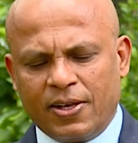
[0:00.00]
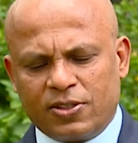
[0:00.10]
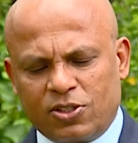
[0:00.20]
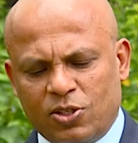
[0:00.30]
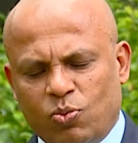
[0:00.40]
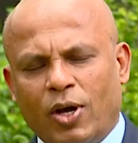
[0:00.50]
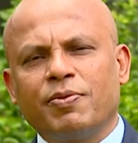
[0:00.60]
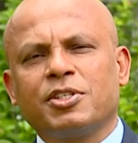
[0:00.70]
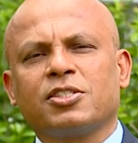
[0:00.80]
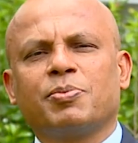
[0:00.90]
this is
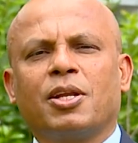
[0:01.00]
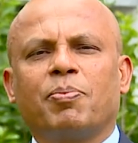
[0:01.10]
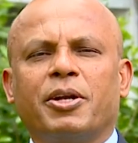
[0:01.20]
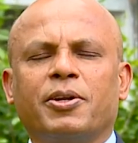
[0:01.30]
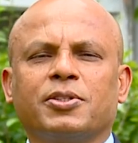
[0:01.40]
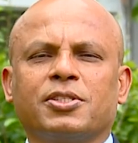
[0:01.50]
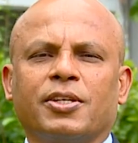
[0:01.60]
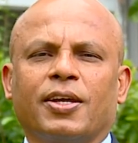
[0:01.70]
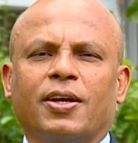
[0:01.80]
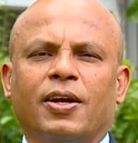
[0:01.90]
one which has been applied on the
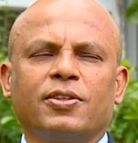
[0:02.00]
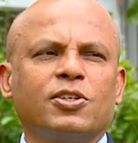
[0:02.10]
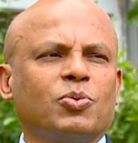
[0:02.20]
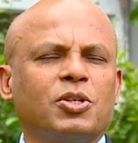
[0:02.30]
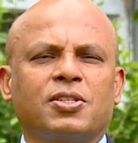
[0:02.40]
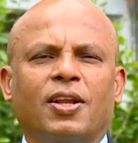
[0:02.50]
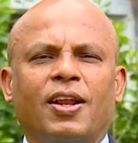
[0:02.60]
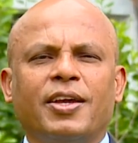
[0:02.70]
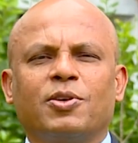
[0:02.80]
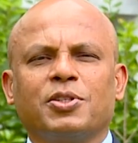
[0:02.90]
snake, and this was
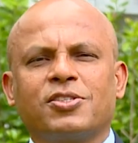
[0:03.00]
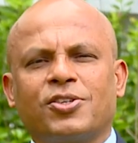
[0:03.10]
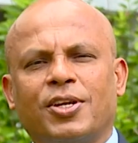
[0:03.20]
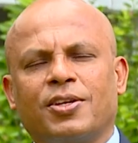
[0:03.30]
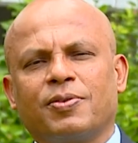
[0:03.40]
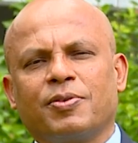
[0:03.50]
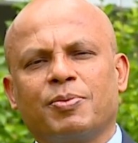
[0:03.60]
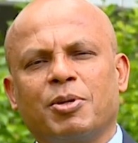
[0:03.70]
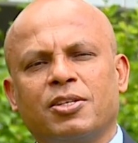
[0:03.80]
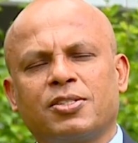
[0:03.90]
lying on the street.
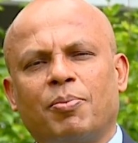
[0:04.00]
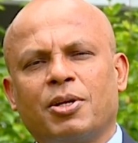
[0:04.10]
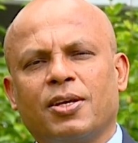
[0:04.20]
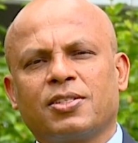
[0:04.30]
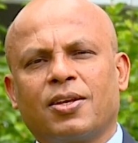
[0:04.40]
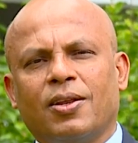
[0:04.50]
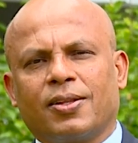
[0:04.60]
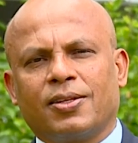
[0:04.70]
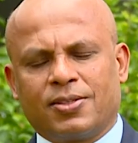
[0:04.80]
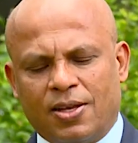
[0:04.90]
Somebody has
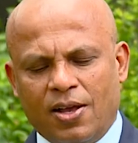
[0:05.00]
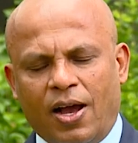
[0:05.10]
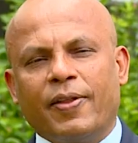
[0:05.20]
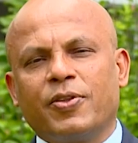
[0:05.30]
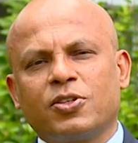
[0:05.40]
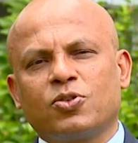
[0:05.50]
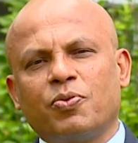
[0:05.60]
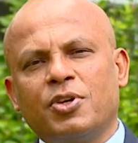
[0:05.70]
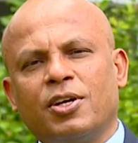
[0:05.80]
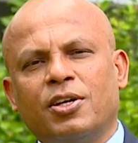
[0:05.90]
killed us, and that's so
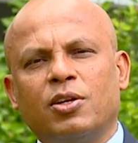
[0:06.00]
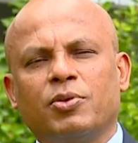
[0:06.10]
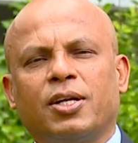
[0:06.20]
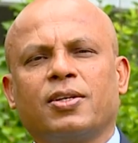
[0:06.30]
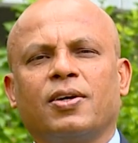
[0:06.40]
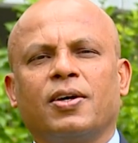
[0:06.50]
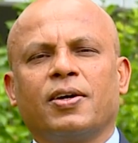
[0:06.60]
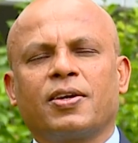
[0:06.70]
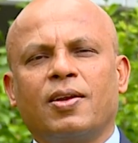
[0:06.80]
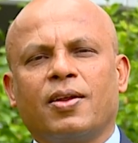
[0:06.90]
we retrieved
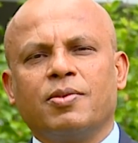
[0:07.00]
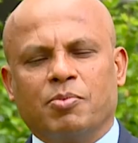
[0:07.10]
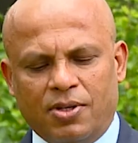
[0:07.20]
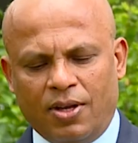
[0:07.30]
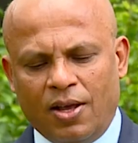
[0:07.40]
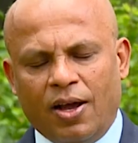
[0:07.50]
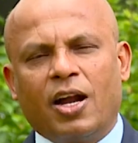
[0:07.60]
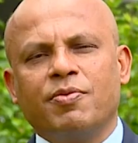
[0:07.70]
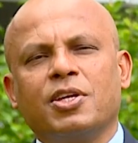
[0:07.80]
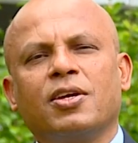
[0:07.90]
that killed animal
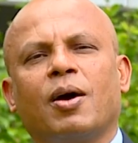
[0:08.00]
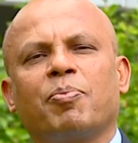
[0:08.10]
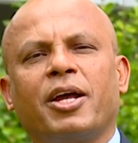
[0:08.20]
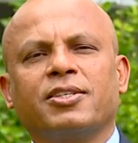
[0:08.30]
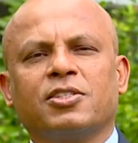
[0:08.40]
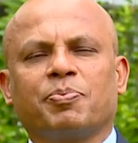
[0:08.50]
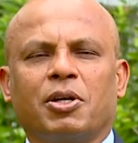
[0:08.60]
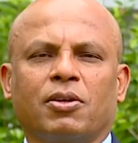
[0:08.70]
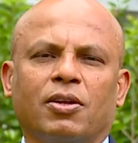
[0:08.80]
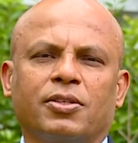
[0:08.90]
and we applied this
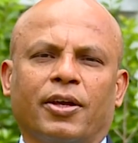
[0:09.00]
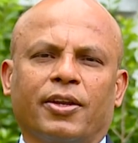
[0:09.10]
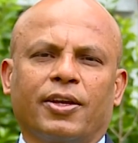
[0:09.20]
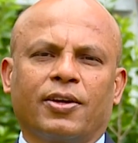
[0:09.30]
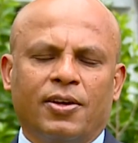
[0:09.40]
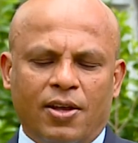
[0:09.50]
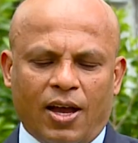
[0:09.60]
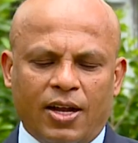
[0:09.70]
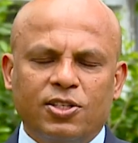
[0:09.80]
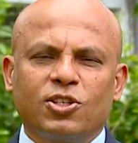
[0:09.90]
particular technique.
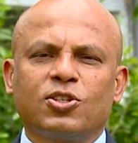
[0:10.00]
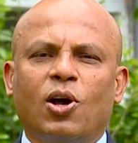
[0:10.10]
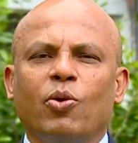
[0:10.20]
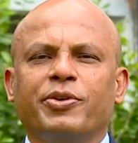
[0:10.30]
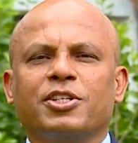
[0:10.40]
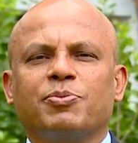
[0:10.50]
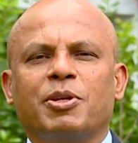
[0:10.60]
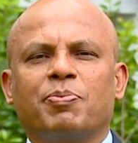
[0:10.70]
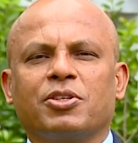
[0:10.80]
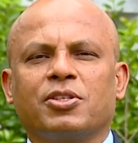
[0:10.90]
And this is how it has
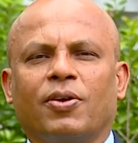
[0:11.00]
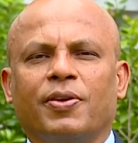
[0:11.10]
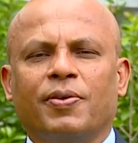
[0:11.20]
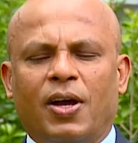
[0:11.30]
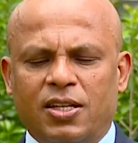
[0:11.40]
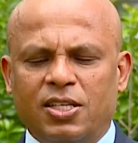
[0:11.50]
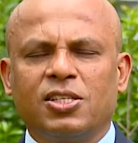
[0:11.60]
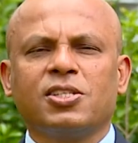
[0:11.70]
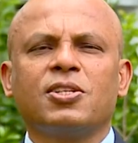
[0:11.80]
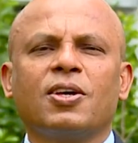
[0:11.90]
been preserved. And
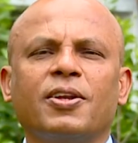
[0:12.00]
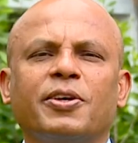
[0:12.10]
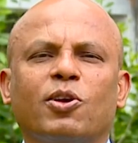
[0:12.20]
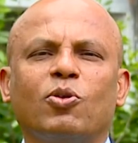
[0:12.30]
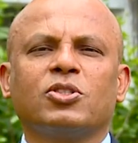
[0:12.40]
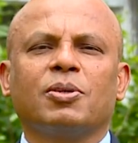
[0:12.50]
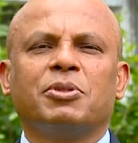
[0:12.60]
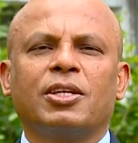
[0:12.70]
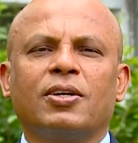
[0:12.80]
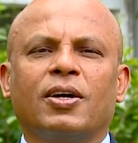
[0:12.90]
this is nearly around some
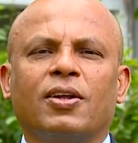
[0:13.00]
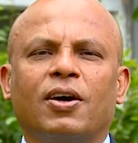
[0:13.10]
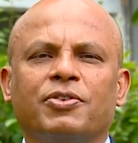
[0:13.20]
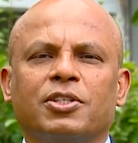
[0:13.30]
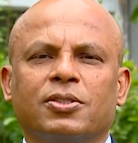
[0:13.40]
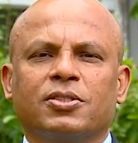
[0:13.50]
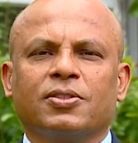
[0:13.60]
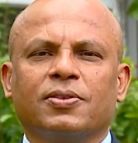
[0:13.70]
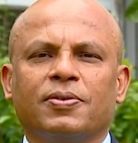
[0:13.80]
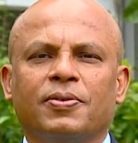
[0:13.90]
3.5 years.